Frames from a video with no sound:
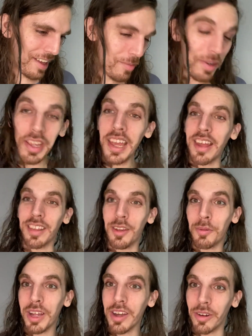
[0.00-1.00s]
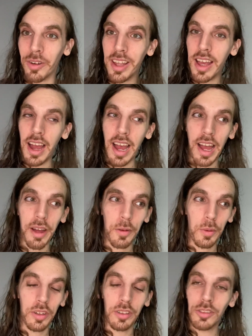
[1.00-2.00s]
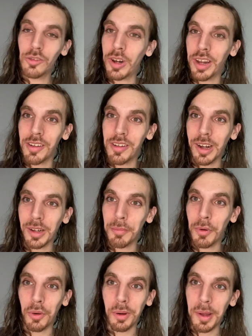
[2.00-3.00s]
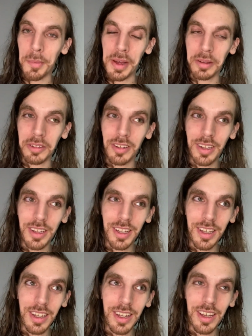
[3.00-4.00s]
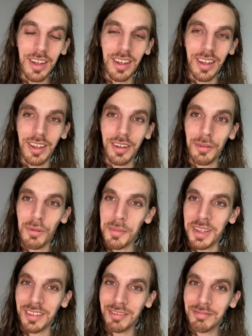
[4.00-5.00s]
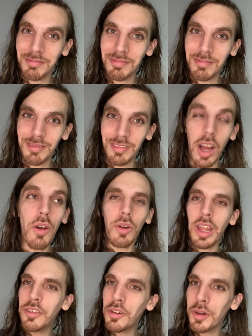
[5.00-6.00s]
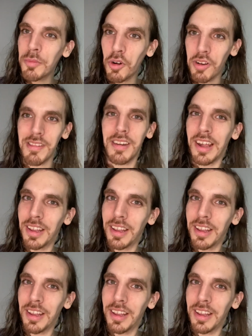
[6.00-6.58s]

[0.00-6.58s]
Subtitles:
But yeah, there we go. I will try to talk more about women. Oh, and Toni Morrison. I